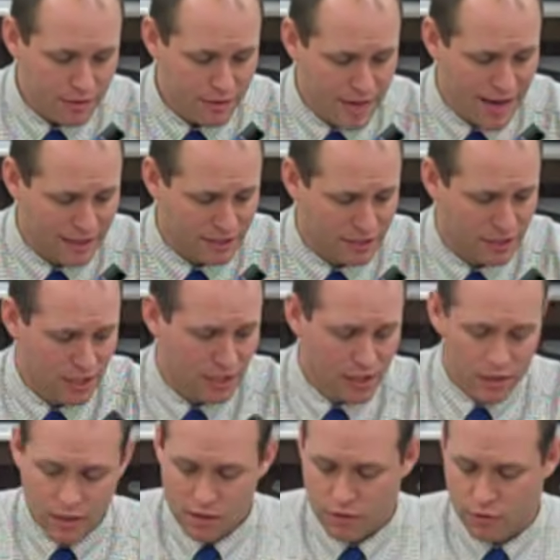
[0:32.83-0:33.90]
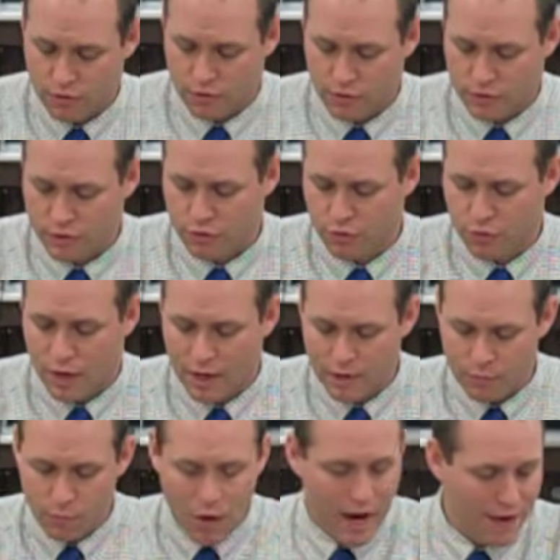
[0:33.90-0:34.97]
Next, you're to
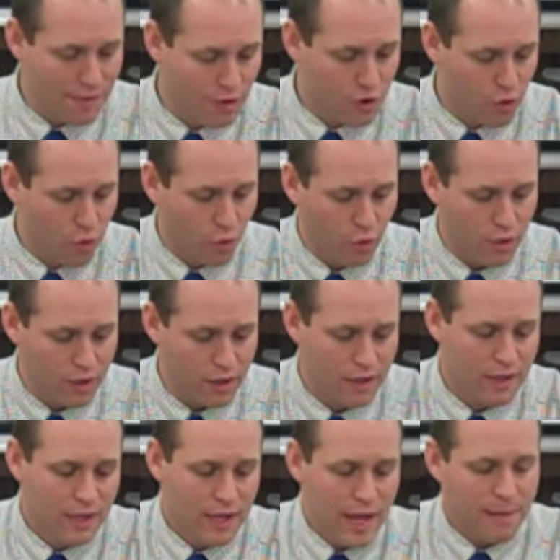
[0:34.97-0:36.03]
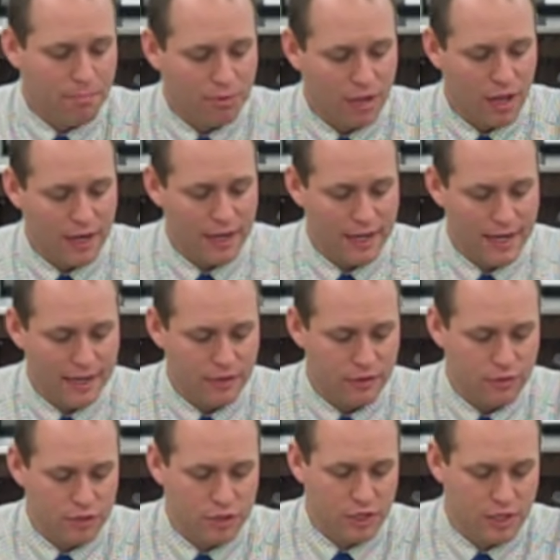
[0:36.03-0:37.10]
unwind the cord and plug it in
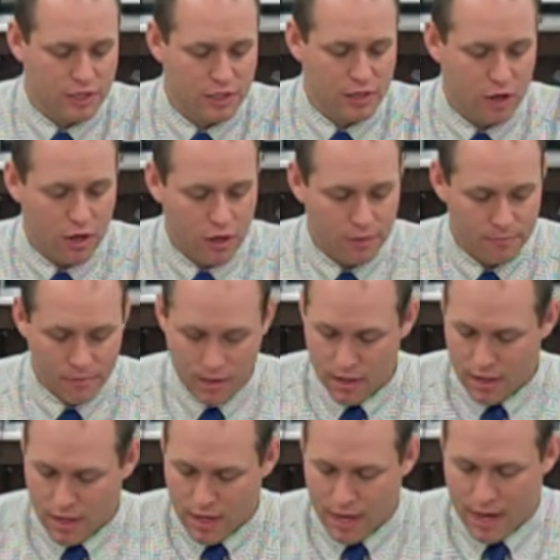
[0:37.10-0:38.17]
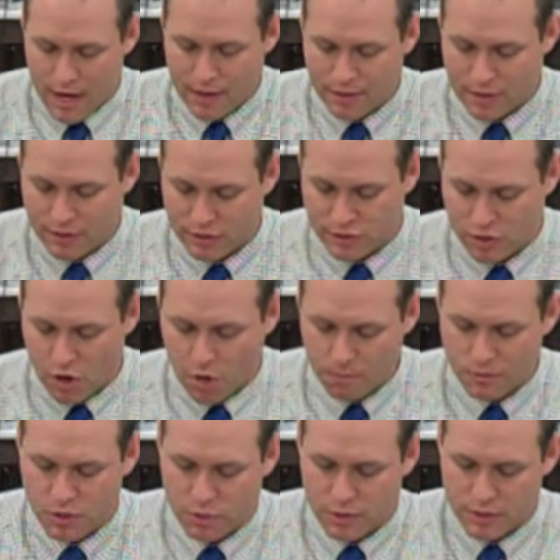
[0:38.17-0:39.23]
to adjust the arm and the
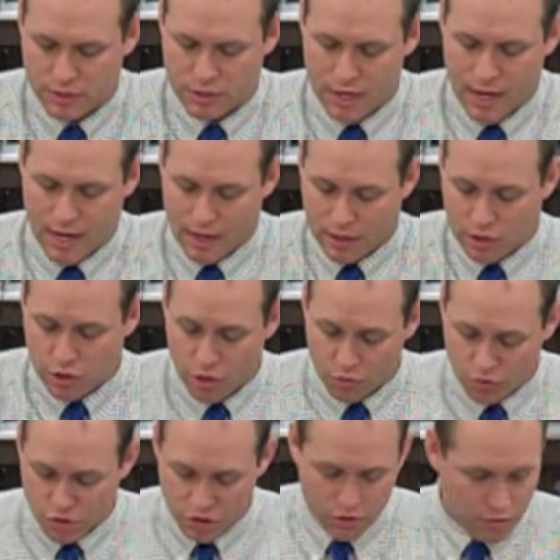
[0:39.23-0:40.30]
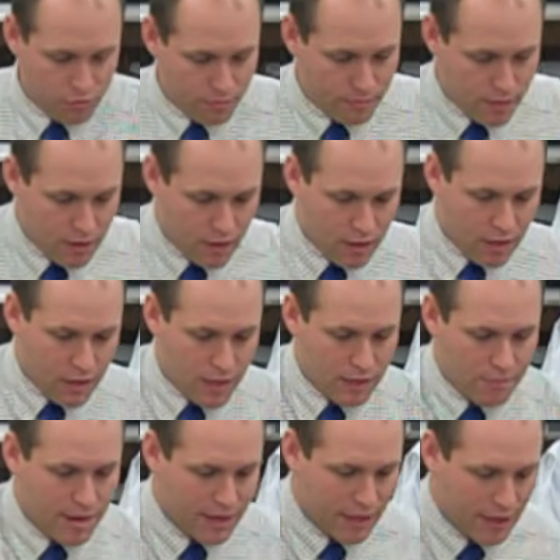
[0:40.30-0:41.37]
scope so it's close to you
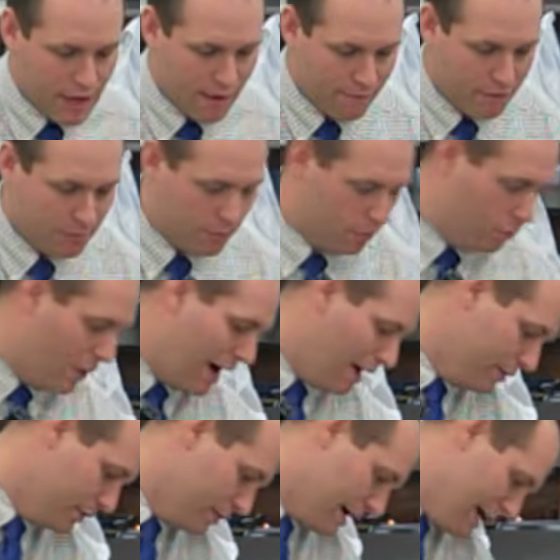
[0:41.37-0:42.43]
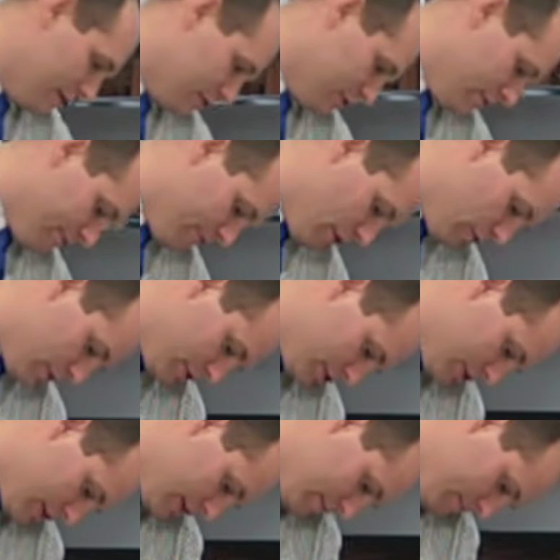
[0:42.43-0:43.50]
and to make it comfortable while you're actually
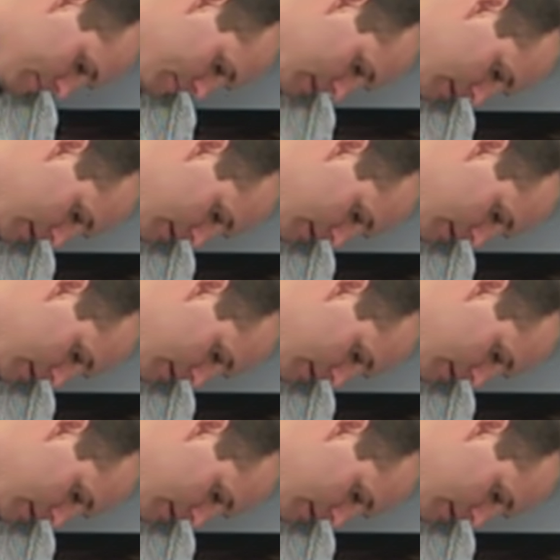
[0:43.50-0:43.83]
focusing.